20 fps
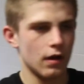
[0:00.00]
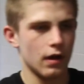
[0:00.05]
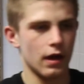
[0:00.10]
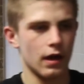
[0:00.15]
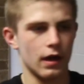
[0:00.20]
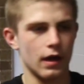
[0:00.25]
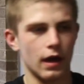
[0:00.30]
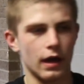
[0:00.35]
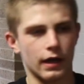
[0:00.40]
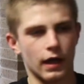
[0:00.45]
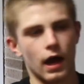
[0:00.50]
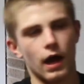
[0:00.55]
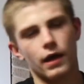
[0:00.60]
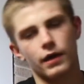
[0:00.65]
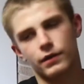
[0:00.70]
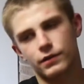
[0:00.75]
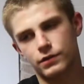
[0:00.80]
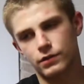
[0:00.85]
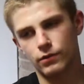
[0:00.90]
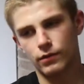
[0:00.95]
And I got
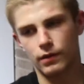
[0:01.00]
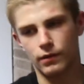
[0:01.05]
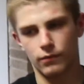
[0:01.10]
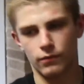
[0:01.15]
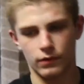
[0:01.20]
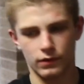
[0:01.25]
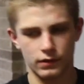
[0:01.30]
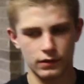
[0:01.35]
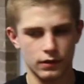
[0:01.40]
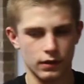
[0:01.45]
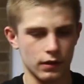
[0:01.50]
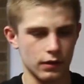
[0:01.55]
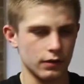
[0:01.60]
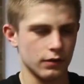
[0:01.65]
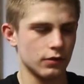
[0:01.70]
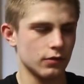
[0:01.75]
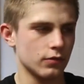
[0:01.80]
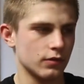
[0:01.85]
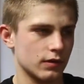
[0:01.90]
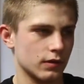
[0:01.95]
into it with the
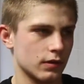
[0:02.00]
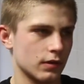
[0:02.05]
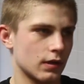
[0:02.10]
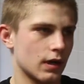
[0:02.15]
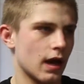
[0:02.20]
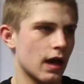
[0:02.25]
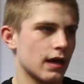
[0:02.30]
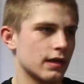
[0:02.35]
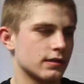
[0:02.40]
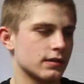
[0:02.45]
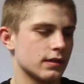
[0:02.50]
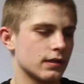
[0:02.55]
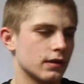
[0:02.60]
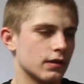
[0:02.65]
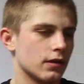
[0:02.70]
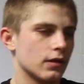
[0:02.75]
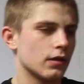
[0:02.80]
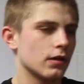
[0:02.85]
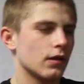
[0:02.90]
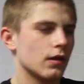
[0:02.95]
youth guys
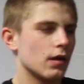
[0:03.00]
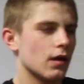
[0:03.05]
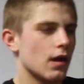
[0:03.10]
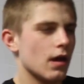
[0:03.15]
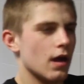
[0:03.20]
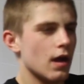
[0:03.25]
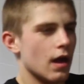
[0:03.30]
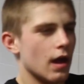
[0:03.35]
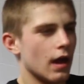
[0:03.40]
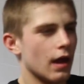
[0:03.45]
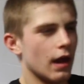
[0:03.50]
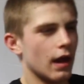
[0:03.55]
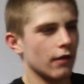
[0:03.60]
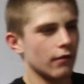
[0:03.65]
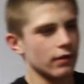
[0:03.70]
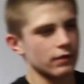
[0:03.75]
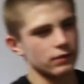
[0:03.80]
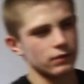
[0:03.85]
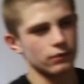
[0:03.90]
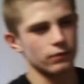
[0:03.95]
here, and I
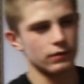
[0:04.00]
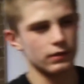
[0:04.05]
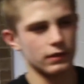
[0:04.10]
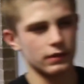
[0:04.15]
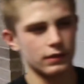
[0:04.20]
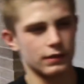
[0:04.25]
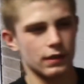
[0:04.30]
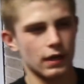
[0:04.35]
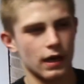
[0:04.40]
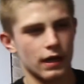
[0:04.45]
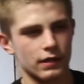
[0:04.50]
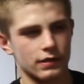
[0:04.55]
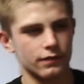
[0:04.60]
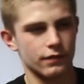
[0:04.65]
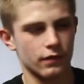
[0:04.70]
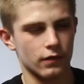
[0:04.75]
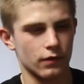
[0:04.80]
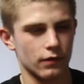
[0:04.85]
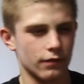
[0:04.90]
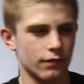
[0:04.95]
wrestled with these guys
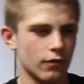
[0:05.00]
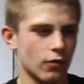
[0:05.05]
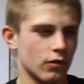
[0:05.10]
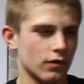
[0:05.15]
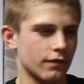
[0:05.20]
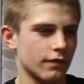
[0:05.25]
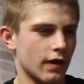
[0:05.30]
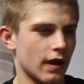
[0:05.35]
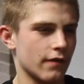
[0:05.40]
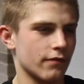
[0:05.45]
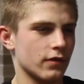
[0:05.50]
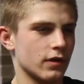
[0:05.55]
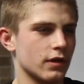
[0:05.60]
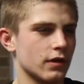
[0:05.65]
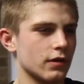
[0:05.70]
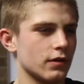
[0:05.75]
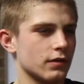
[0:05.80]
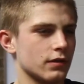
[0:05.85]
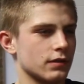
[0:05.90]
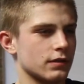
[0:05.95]
for 4 to 5
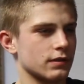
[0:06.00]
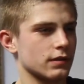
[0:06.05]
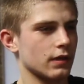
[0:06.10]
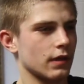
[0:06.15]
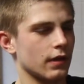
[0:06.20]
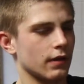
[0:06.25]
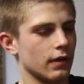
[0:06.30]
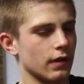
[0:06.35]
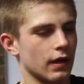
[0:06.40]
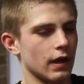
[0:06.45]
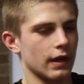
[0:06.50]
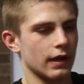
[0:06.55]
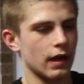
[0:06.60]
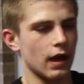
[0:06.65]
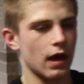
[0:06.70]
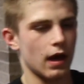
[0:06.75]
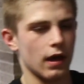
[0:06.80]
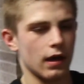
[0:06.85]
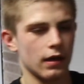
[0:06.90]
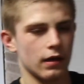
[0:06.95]
years, and then I
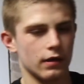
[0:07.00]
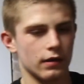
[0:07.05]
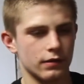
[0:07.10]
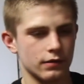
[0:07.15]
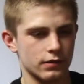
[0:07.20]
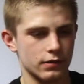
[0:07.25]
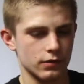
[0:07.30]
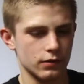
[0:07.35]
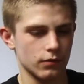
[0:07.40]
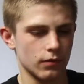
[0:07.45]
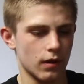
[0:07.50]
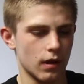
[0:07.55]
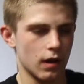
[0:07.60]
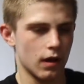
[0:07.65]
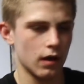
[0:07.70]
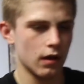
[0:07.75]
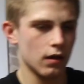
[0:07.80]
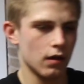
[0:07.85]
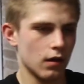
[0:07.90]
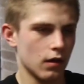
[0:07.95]
got into
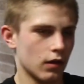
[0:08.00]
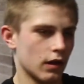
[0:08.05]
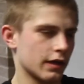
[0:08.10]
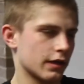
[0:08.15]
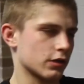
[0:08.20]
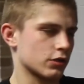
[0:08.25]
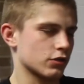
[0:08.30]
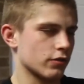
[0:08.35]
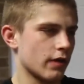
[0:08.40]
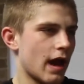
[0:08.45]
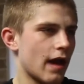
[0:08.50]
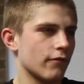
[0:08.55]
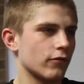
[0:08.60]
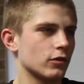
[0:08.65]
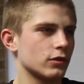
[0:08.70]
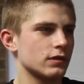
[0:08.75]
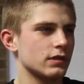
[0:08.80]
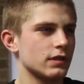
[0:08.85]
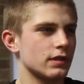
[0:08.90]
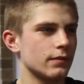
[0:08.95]
like a
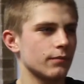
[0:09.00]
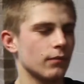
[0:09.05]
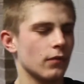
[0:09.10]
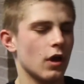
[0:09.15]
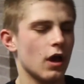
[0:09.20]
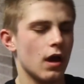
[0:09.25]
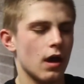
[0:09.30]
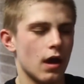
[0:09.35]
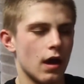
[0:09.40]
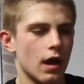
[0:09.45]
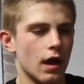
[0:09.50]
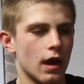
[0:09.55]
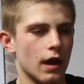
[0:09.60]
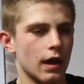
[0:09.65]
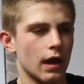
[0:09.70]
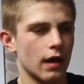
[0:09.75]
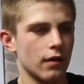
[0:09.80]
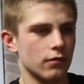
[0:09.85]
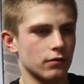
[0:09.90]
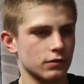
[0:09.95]
travel team,
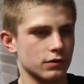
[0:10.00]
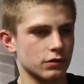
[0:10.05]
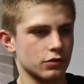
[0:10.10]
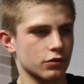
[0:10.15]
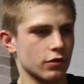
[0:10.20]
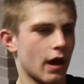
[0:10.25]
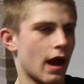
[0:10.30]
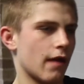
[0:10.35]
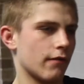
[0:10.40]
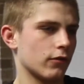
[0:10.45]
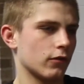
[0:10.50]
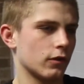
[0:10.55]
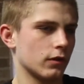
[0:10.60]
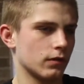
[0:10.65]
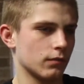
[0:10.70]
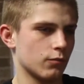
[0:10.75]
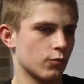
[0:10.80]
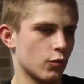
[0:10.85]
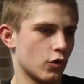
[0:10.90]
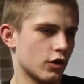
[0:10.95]
and I was
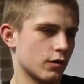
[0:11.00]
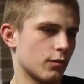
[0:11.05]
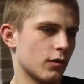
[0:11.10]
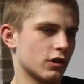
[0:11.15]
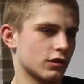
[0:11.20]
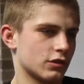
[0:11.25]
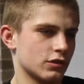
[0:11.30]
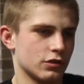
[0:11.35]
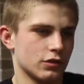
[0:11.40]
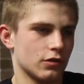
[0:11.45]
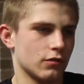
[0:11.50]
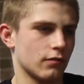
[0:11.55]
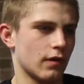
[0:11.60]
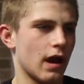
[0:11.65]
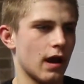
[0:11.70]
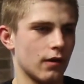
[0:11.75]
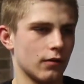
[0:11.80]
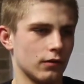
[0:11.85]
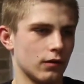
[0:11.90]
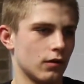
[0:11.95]
traveling pretty much
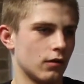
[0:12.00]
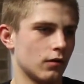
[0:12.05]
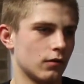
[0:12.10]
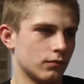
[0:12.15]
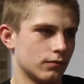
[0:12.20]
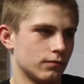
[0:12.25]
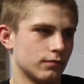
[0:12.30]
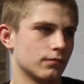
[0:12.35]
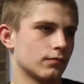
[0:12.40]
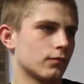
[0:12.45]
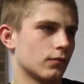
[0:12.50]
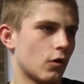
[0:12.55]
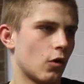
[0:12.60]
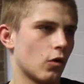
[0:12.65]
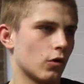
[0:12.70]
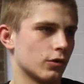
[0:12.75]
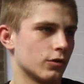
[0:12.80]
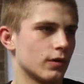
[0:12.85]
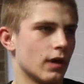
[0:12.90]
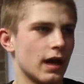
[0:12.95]
around the
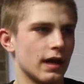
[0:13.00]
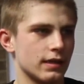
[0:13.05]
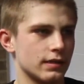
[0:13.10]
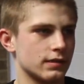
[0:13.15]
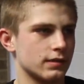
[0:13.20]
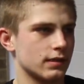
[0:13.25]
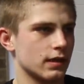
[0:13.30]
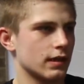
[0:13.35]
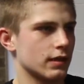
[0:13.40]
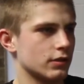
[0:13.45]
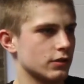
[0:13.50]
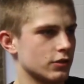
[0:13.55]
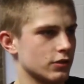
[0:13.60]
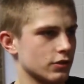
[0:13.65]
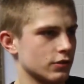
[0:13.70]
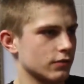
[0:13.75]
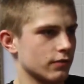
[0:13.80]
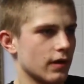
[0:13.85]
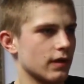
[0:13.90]
whole United States just